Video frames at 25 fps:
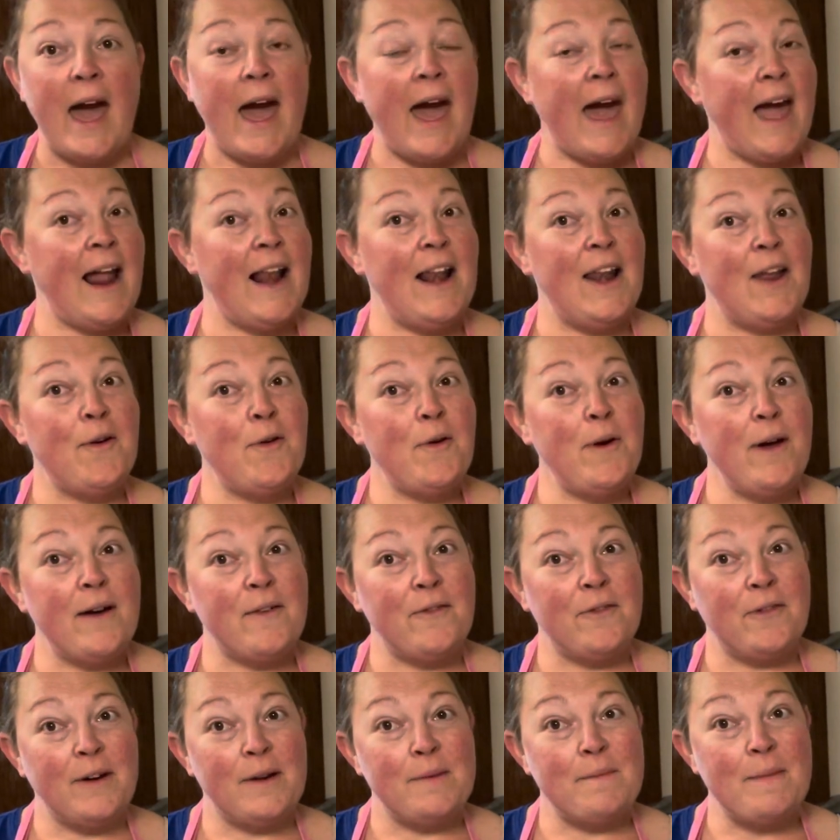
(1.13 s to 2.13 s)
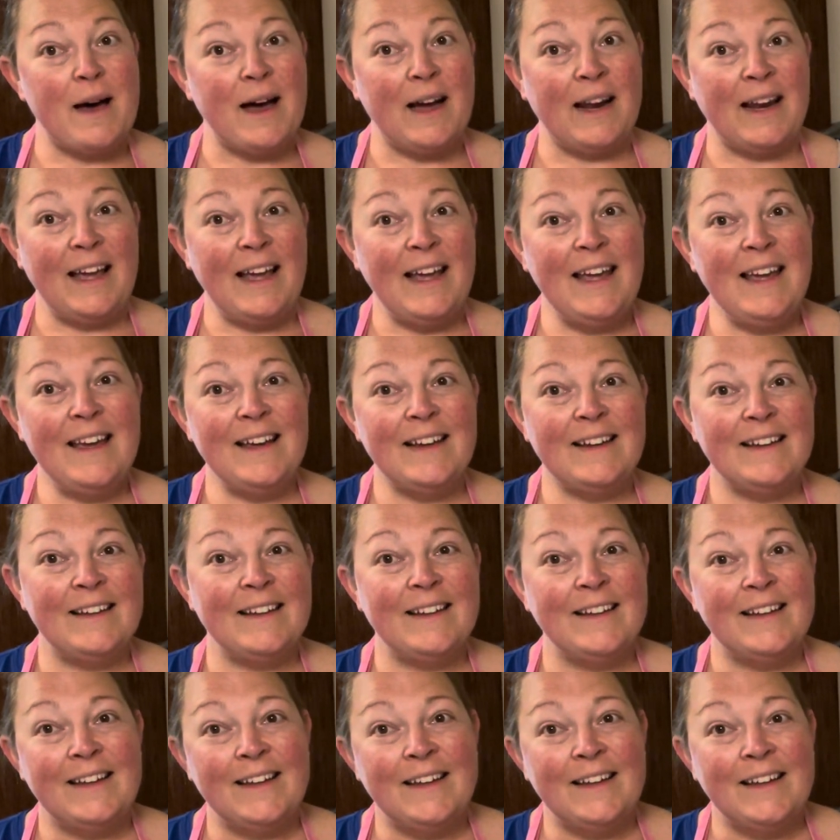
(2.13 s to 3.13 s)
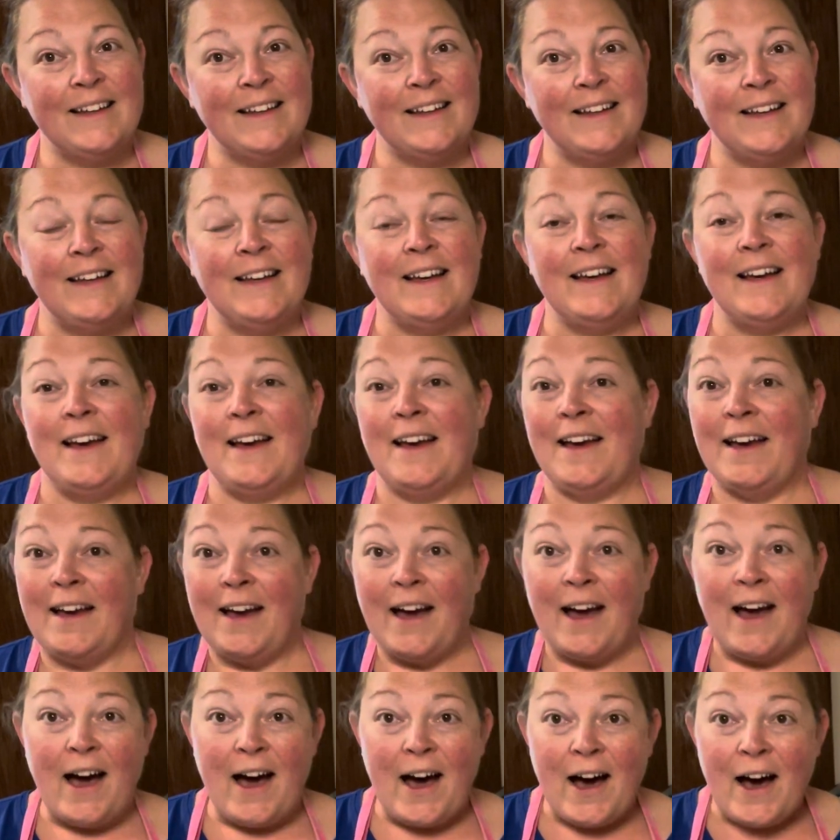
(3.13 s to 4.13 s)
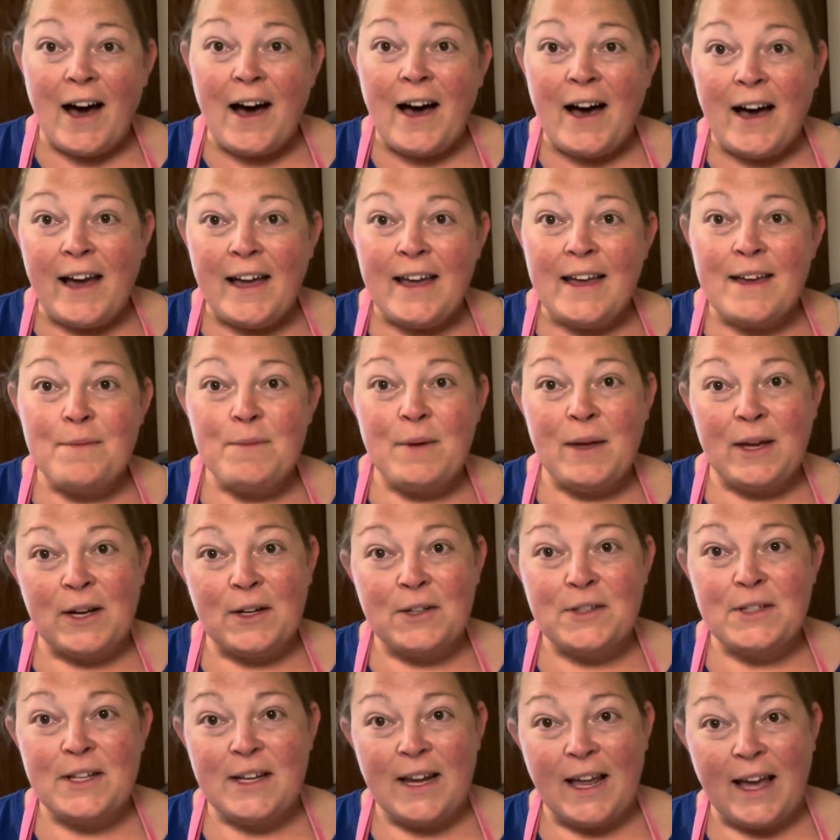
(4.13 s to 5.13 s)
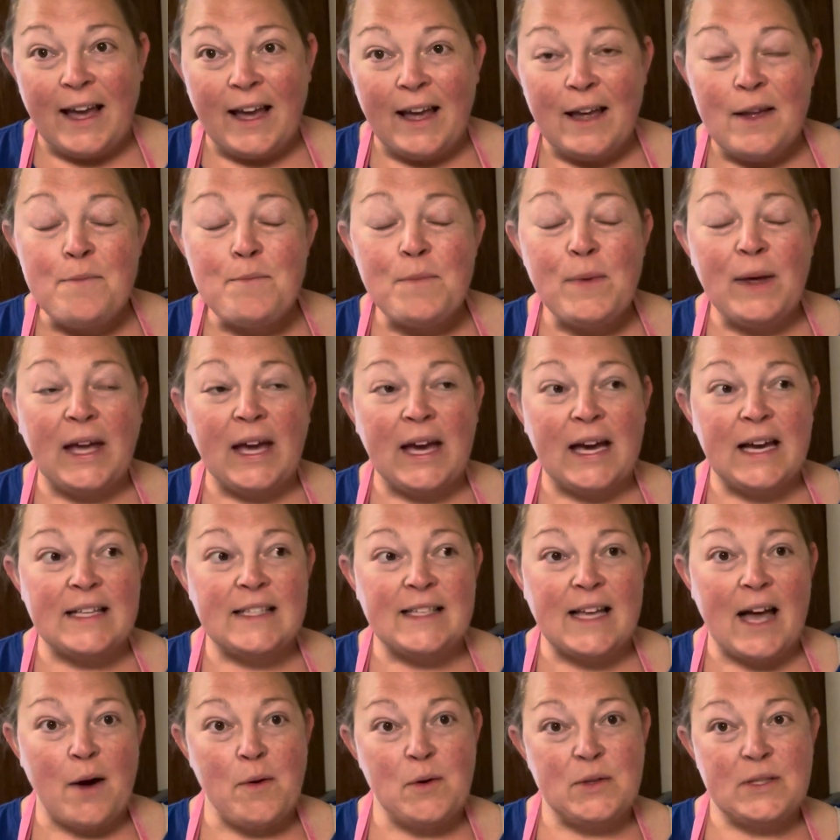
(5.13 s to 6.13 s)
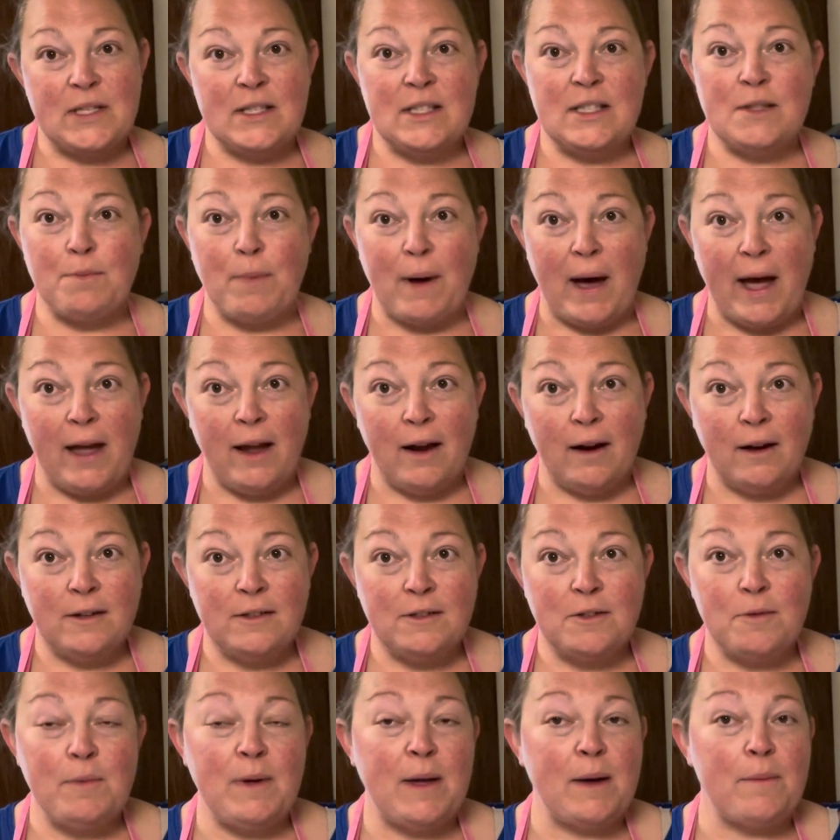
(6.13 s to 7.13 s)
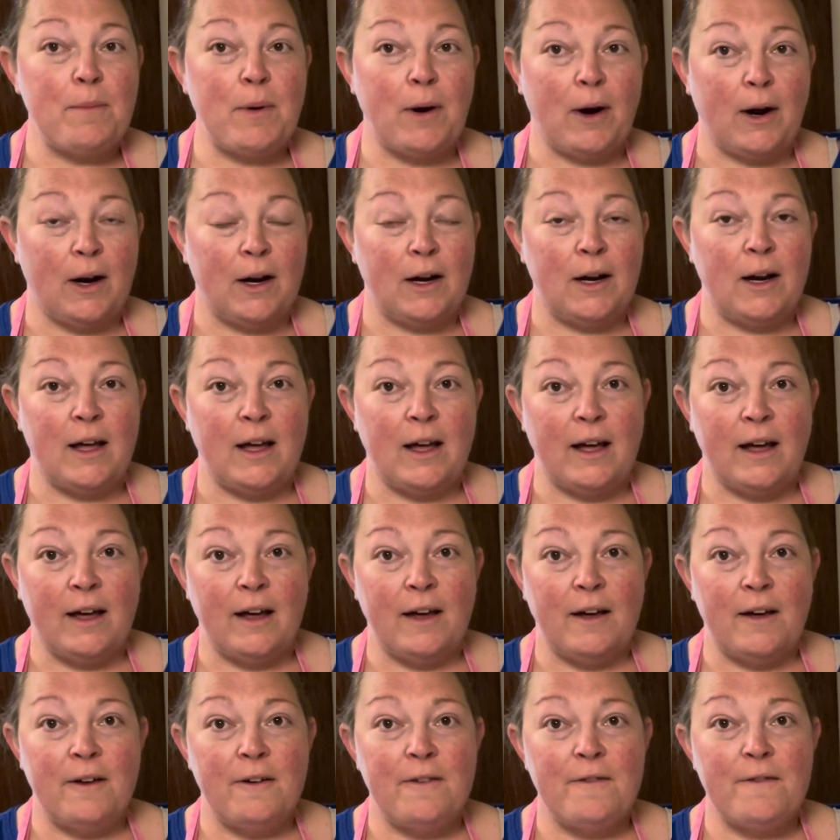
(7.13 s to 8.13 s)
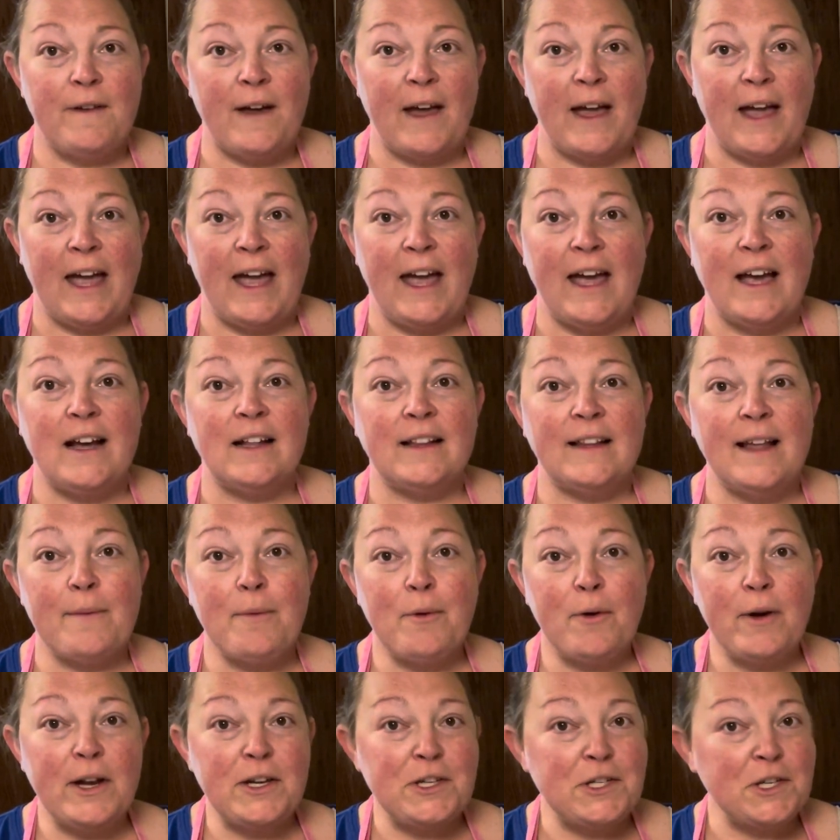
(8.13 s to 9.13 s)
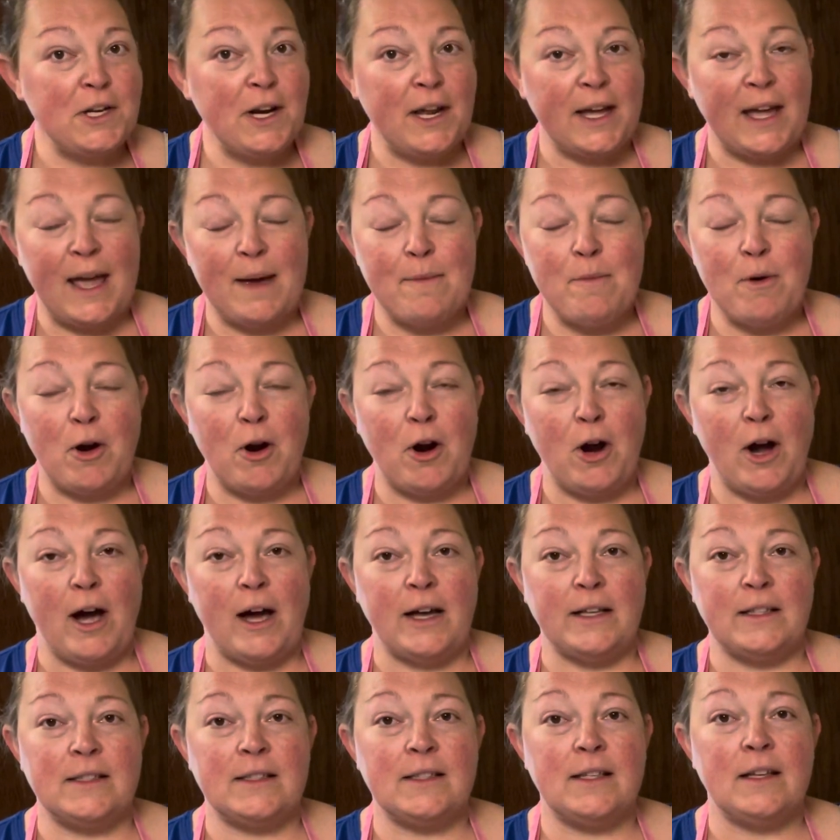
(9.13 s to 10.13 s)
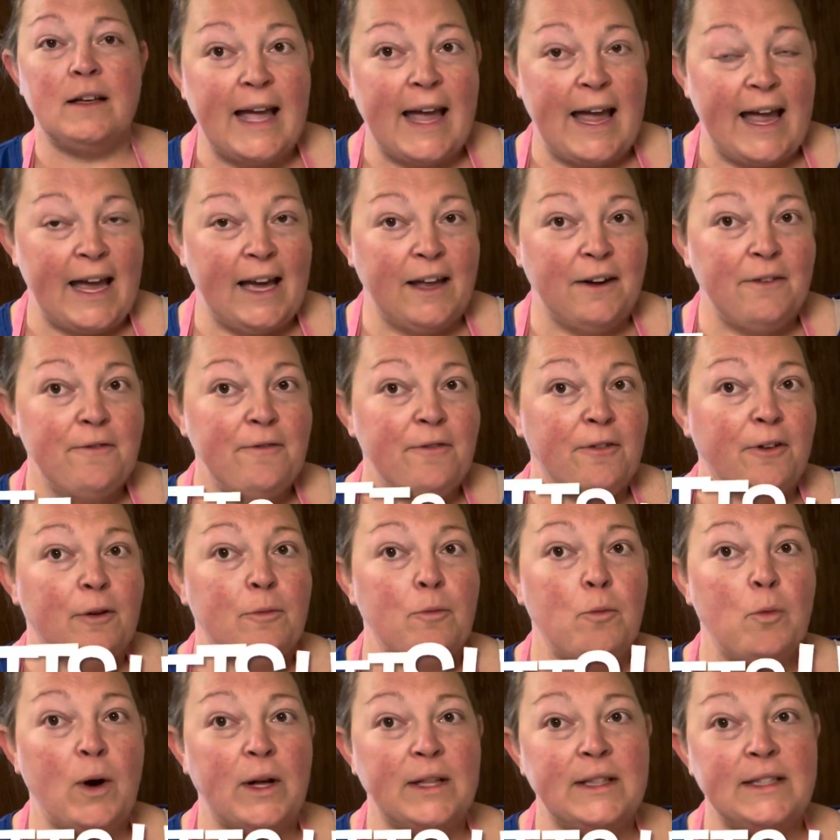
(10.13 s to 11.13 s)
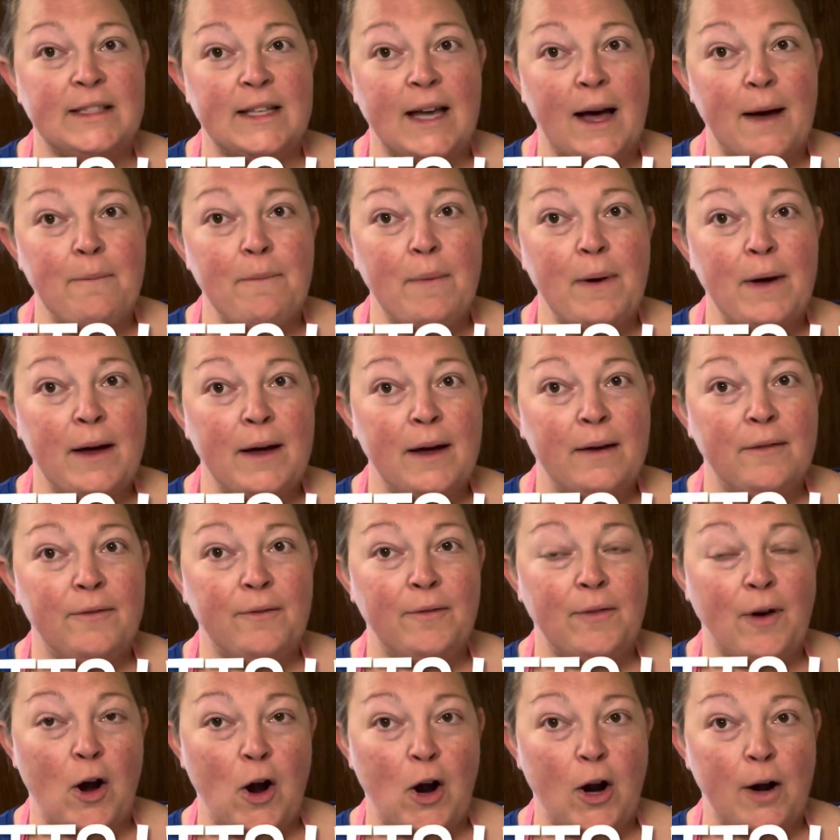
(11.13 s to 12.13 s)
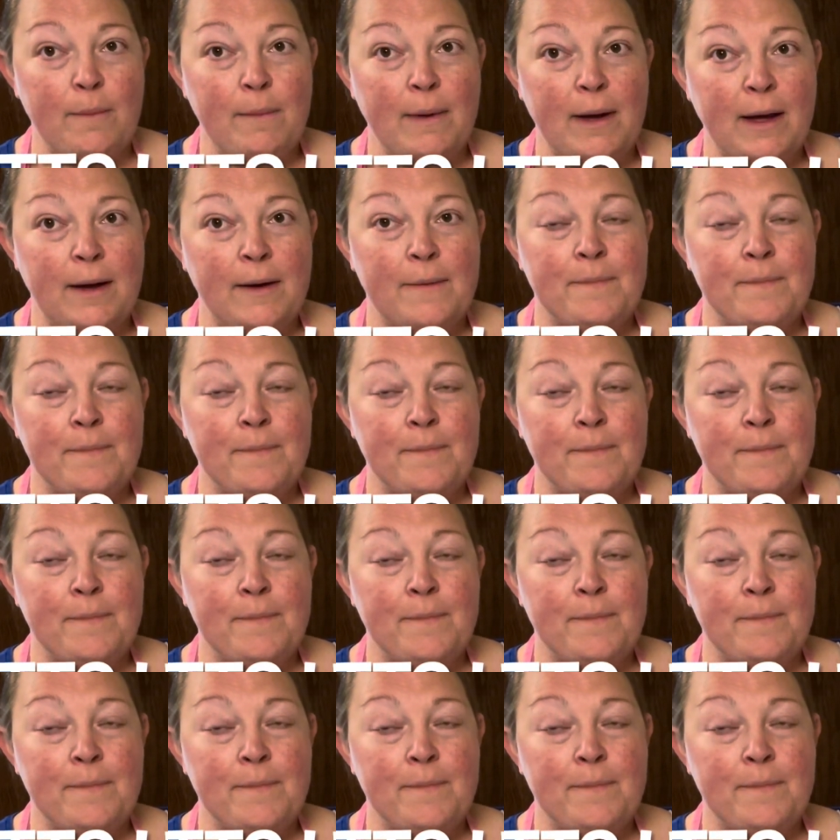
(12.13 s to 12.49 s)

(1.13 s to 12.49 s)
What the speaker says: Hello, everybody. I am here today because I was inspired to be a part of a collaboration I came across. Anne from What's Up Farm.